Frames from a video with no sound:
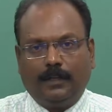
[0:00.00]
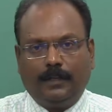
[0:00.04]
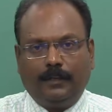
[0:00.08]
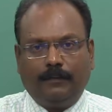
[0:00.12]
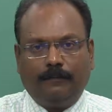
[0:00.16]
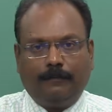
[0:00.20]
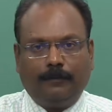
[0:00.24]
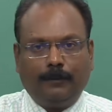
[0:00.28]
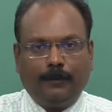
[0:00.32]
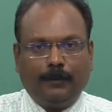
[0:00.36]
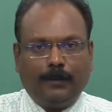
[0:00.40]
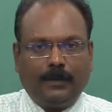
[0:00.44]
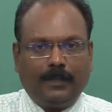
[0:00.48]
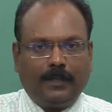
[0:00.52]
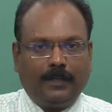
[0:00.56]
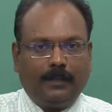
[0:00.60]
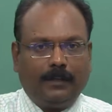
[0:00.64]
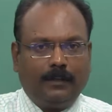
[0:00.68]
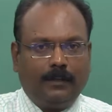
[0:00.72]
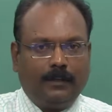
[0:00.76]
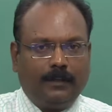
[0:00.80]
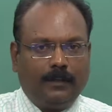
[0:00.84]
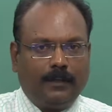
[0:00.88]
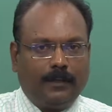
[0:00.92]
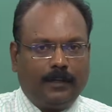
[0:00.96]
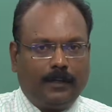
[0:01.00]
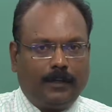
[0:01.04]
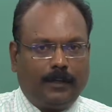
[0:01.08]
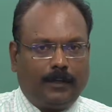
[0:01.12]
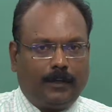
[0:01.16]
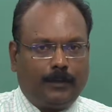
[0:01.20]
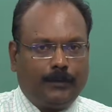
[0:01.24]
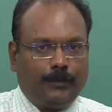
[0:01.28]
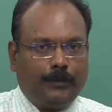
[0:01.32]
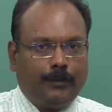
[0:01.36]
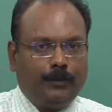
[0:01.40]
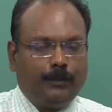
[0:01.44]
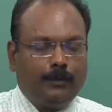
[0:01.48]
If you can
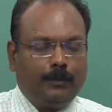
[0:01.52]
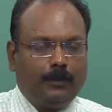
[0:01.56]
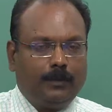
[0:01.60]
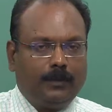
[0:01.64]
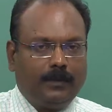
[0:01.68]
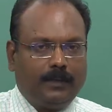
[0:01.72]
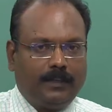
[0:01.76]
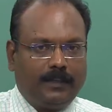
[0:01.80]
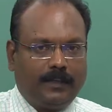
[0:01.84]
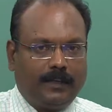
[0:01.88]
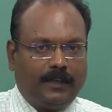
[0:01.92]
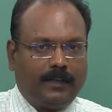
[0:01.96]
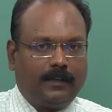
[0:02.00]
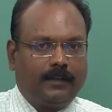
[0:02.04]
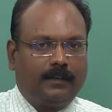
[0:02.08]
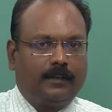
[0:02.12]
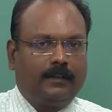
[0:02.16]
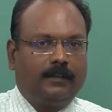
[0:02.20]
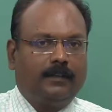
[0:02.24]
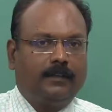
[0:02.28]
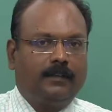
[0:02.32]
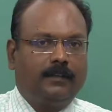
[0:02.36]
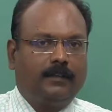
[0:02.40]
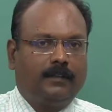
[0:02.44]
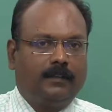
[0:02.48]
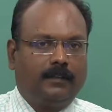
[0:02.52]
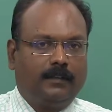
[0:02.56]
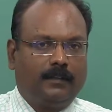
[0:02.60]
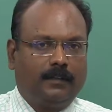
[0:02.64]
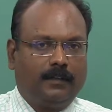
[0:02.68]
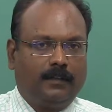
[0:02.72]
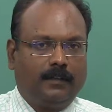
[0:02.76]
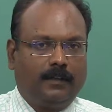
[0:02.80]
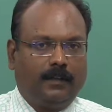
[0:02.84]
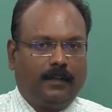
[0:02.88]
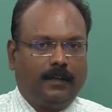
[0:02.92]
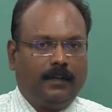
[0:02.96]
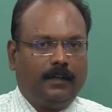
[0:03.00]
assure that,
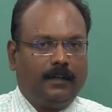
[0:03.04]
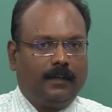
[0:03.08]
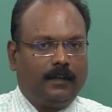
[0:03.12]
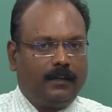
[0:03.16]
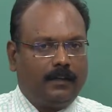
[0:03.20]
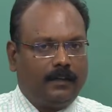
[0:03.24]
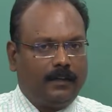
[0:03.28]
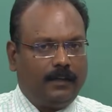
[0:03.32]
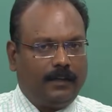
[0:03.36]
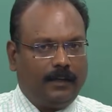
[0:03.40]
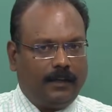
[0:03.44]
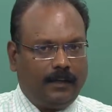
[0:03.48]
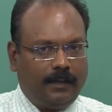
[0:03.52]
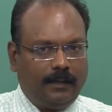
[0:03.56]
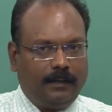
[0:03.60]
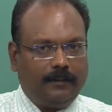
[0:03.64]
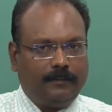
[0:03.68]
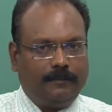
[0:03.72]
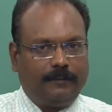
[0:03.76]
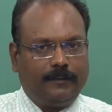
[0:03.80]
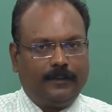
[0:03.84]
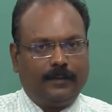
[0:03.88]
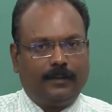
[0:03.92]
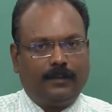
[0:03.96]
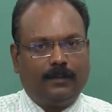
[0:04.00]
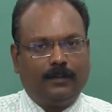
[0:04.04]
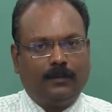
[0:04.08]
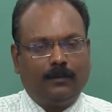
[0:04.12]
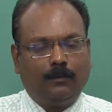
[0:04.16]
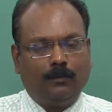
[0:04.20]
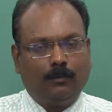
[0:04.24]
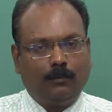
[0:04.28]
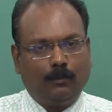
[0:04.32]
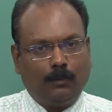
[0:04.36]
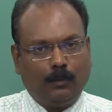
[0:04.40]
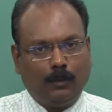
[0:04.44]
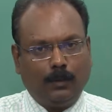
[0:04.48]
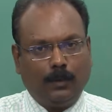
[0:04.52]
and at the end of it,
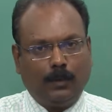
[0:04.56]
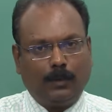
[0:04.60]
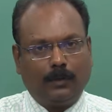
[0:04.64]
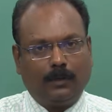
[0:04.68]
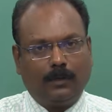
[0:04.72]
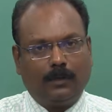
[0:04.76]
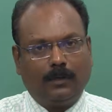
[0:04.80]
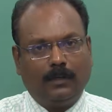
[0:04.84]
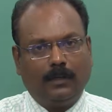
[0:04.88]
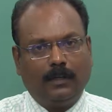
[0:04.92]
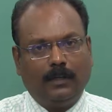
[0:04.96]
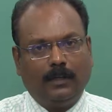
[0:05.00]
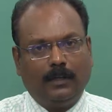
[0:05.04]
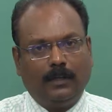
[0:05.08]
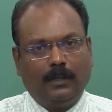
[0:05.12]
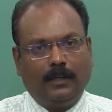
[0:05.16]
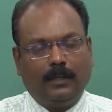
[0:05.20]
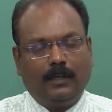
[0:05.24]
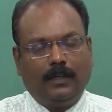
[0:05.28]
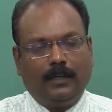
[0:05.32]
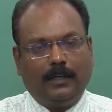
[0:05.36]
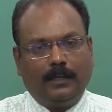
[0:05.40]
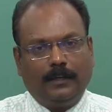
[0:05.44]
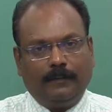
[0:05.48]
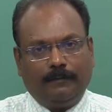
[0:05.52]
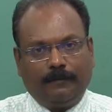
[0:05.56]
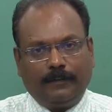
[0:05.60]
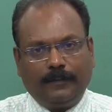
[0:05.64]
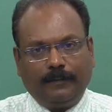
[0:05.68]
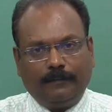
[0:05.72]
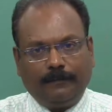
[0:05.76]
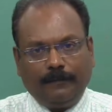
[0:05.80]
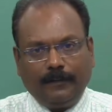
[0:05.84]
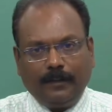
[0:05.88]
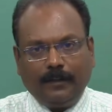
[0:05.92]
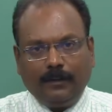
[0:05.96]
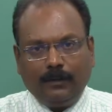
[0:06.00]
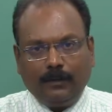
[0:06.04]
overall, if they
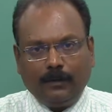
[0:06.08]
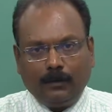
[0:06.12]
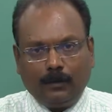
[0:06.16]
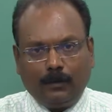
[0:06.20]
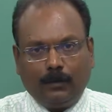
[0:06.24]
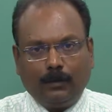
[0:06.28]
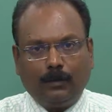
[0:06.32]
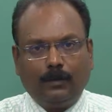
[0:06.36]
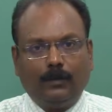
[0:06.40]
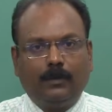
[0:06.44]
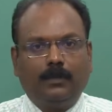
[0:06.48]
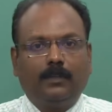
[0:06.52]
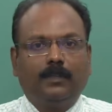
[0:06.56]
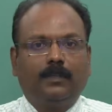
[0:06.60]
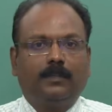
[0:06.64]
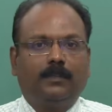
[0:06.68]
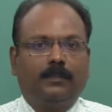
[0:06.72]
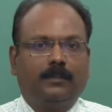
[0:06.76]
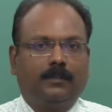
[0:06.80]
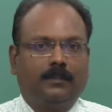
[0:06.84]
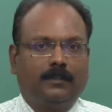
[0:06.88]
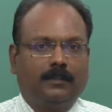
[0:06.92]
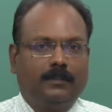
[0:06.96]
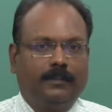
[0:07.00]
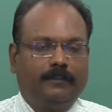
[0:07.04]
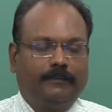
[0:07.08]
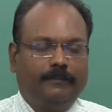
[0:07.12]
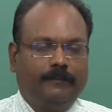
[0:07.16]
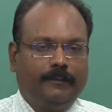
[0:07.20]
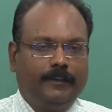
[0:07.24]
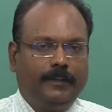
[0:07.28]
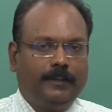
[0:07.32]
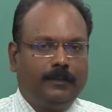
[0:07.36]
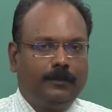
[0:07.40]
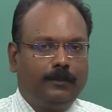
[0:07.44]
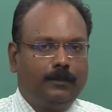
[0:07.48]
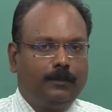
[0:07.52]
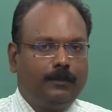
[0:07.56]
feel good, the
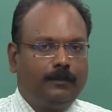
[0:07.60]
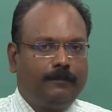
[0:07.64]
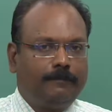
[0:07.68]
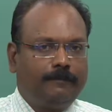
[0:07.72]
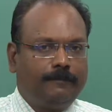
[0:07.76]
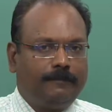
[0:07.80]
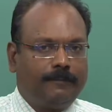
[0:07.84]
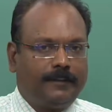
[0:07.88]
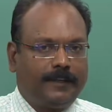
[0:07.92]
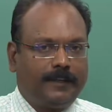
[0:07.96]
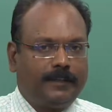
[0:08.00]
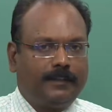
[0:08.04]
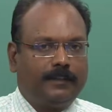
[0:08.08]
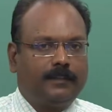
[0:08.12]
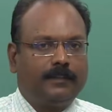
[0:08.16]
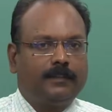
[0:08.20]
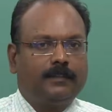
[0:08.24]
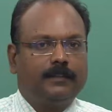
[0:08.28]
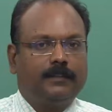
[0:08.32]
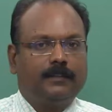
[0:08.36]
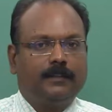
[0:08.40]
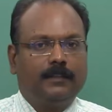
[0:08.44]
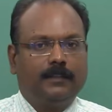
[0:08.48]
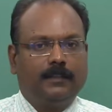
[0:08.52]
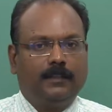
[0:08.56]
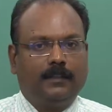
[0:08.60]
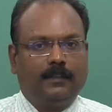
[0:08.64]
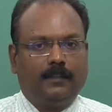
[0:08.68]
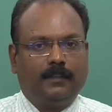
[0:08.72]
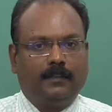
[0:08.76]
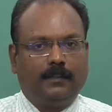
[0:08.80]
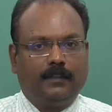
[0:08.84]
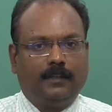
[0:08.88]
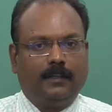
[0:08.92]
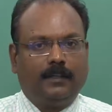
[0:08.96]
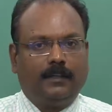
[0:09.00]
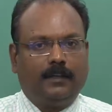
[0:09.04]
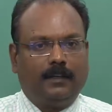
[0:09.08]
feel good factor,
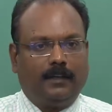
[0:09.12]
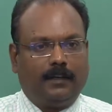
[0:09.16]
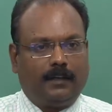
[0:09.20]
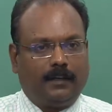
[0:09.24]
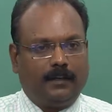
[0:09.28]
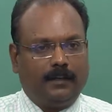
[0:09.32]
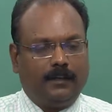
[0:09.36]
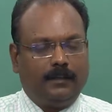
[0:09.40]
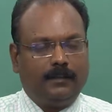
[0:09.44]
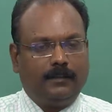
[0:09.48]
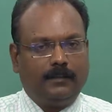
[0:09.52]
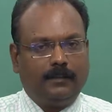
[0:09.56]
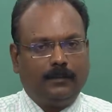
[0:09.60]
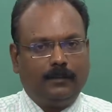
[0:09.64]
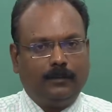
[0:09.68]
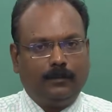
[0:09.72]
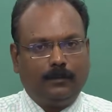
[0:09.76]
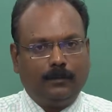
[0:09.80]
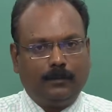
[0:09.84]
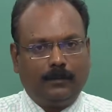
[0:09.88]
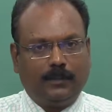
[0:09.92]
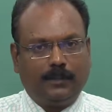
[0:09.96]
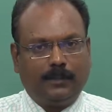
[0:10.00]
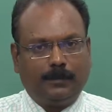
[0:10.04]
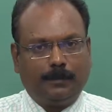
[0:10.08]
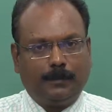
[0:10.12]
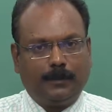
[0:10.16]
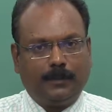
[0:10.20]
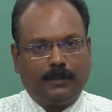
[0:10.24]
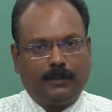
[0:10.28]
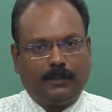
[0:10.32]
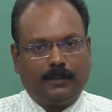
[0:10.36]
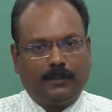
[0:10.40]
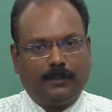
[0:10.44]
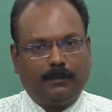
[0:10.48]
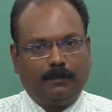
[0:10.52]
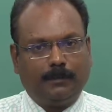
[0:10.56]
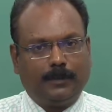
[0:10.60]
that I listen to this
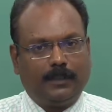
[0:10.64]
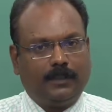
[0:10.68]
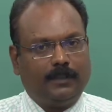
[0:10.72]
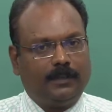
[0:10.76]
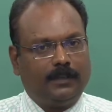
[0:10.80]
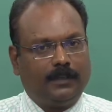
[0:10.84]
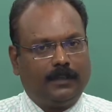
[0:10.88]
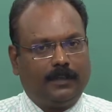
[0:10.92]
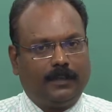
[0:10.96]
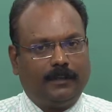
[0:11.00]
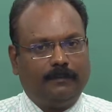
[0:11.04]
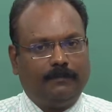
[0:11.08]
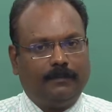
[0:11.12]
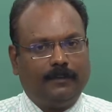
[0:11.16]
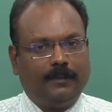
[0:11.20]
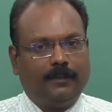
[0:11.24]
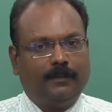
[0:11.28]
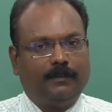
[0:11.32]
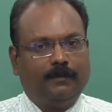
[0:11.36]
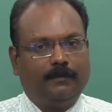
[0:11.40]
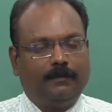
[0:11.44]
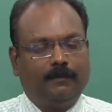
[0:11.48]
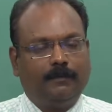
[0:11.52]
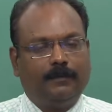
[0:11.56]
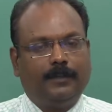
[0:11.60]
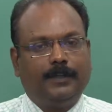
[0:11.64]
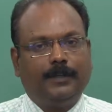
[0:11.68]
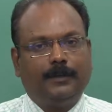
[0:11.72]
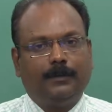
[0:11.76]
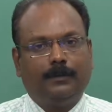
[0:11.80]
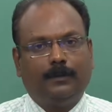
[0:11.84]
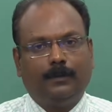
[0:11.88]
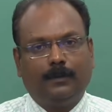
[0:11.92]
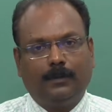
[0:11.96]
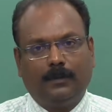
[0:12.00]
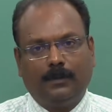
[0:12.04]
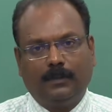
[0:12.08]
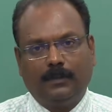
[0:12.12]
person, but I feel very
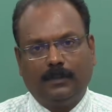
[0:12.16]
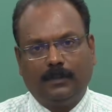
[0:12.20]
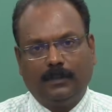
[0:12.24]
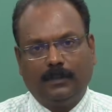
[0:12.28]
good.